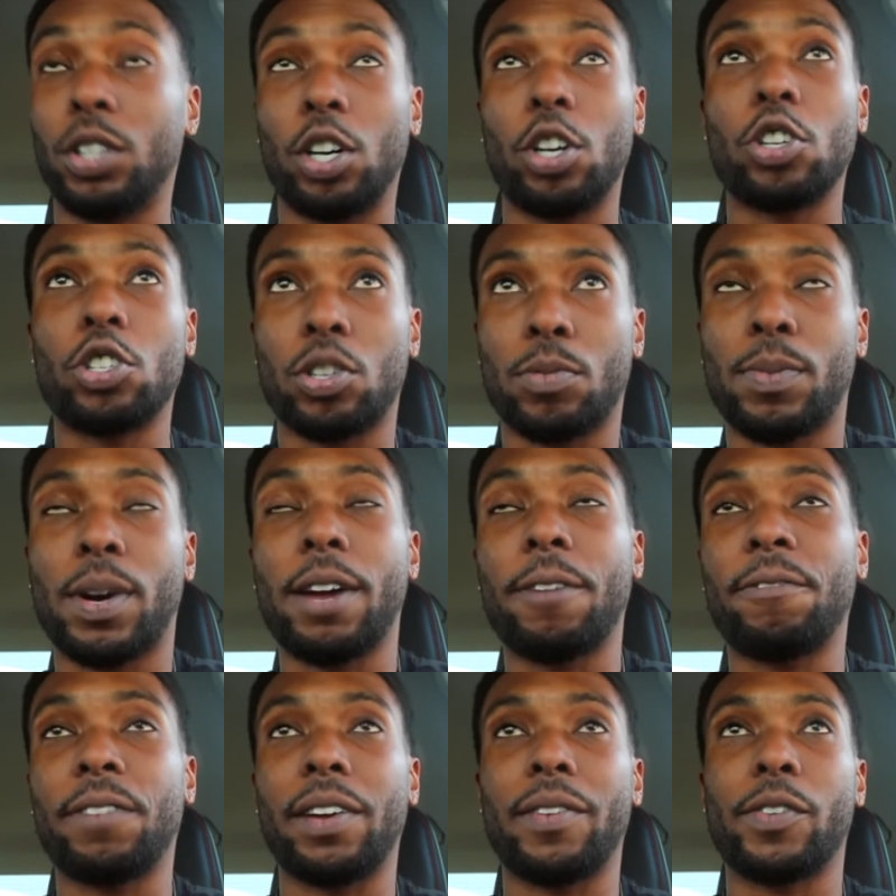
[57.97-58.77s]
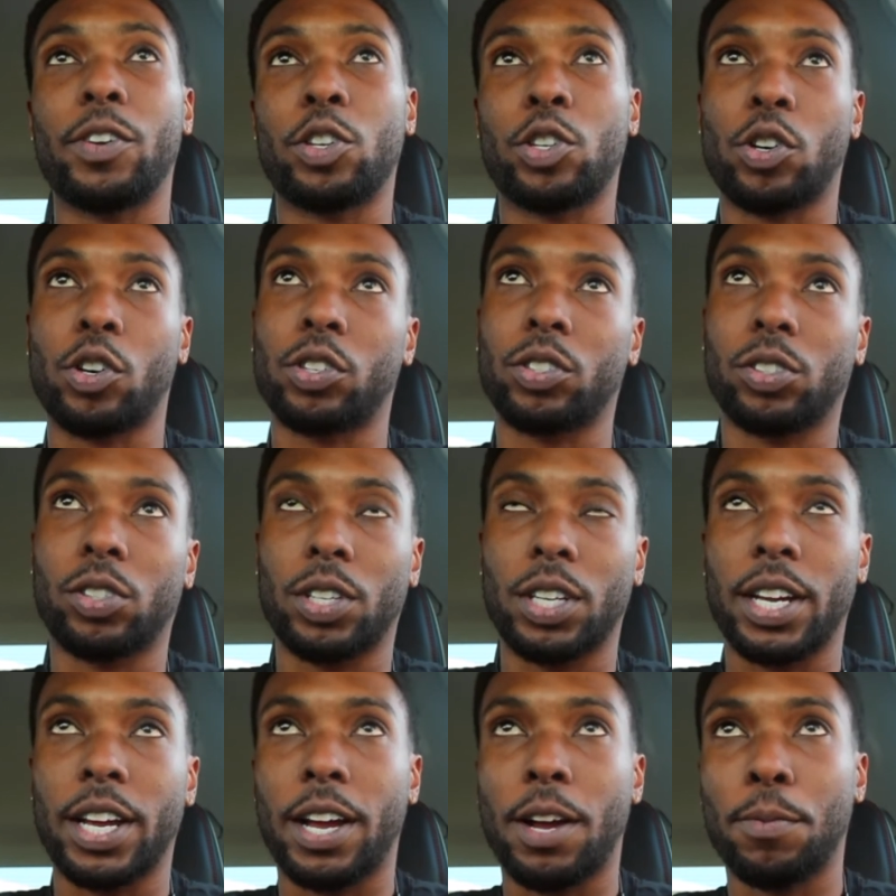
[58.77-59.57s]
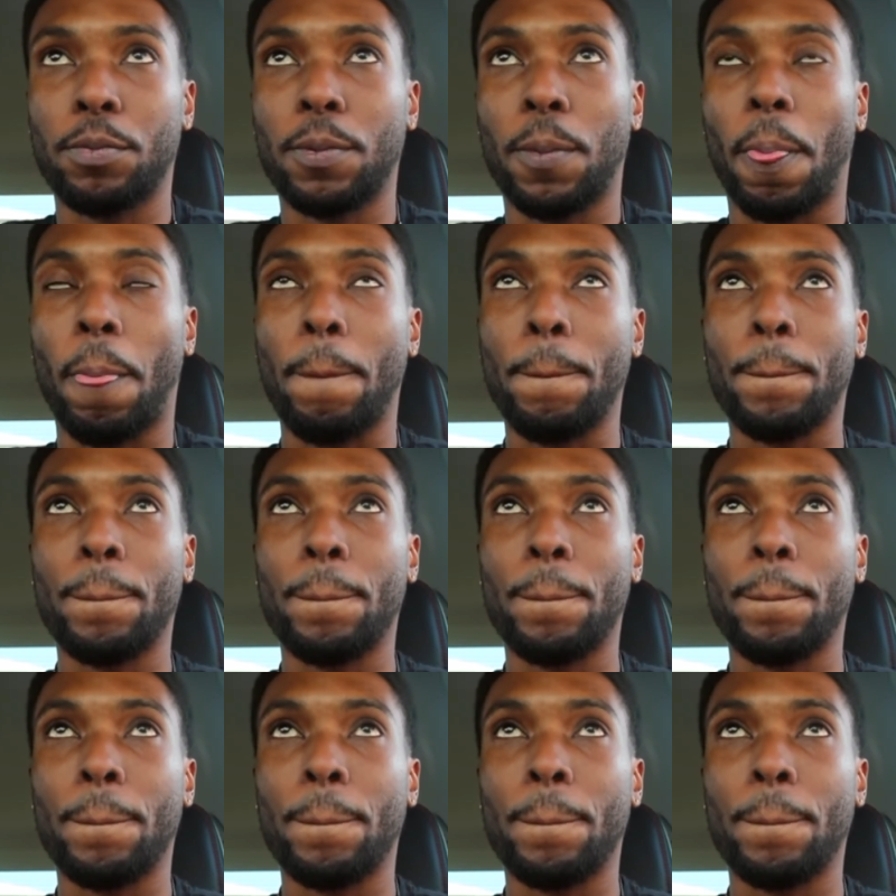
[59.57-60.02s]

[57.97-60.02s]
those are my favorite songs on the album.